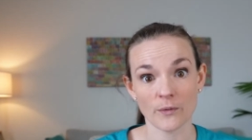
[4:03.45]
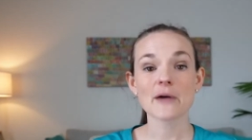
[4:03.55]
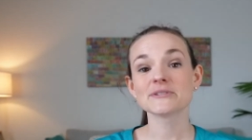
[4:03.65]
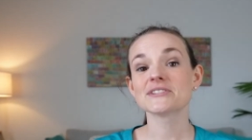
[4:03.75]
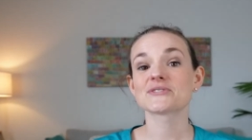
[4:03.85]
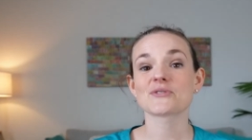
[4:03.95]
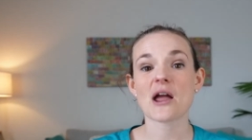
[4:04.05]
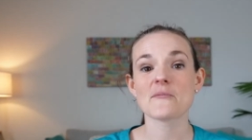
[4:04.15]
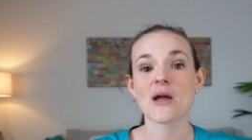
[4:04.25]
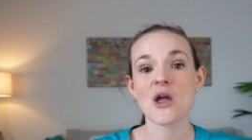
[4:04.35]
I would
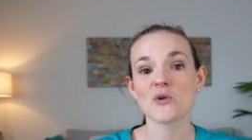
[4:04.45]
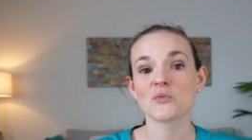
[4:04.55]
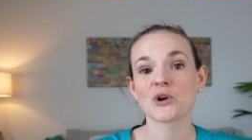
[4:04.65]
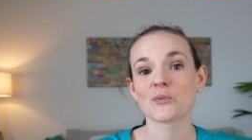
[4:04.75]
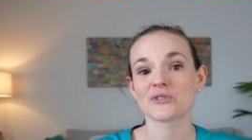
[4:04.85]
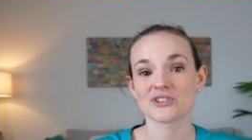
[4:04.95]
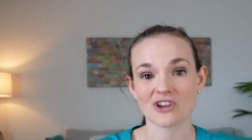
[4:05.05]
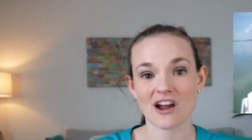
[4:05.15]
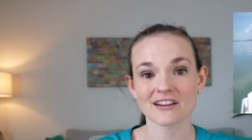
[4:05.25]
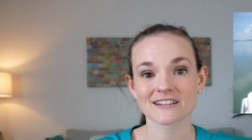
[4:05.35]
describe my own work with
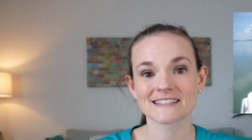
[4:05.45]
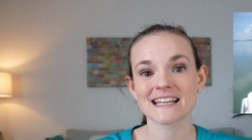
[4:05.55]
sharks